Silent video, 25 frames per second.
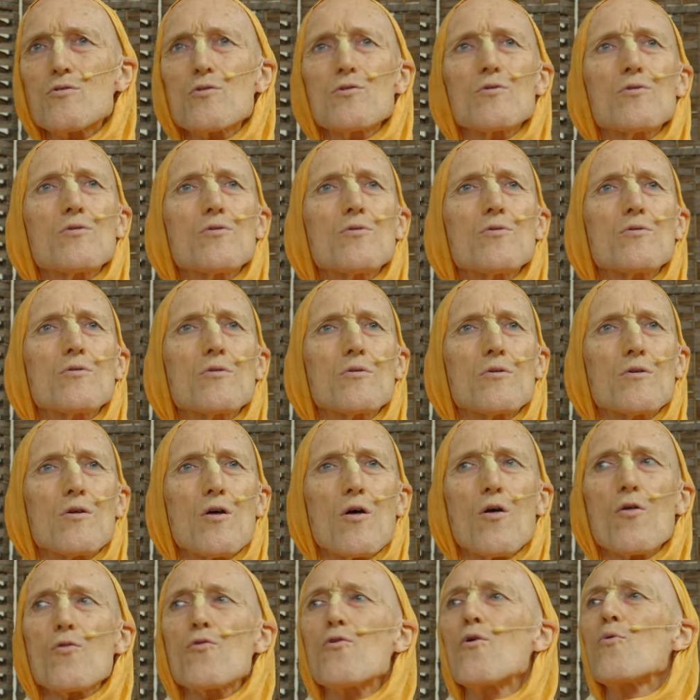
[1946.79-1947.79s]
to
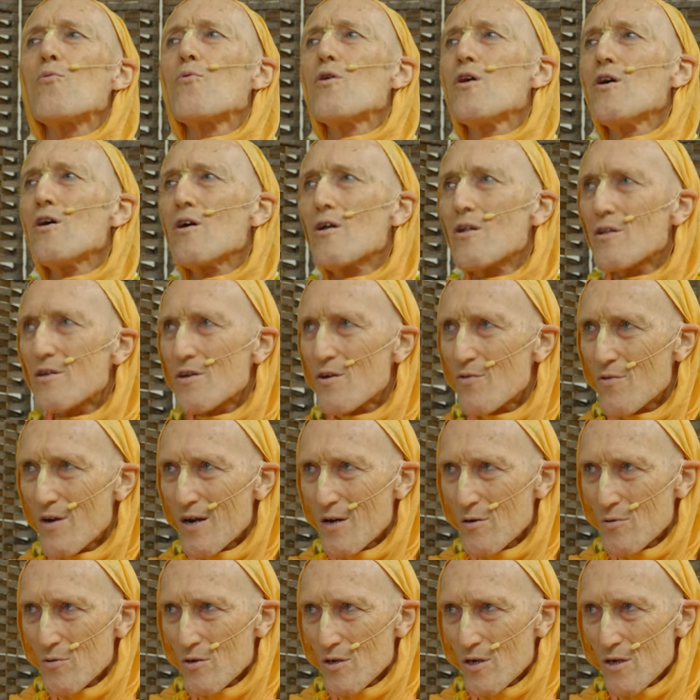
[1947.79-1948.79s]
the world
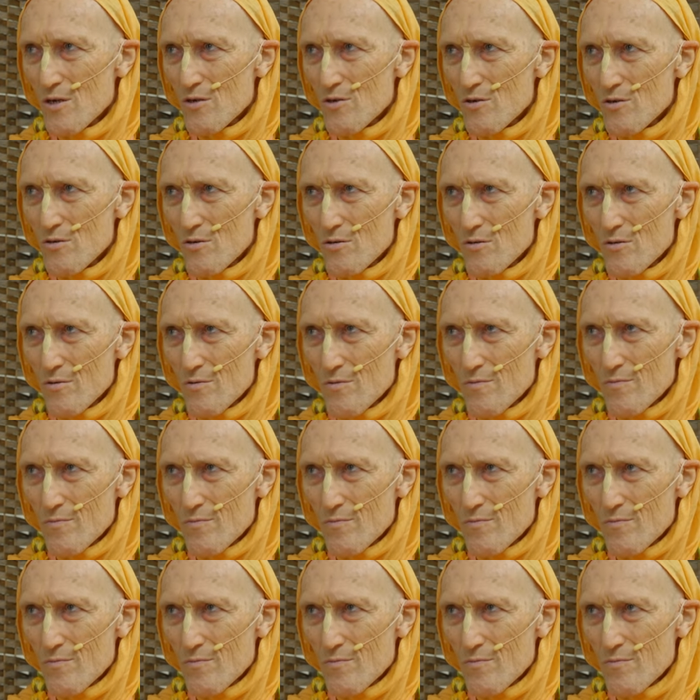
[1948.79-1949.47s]
around us.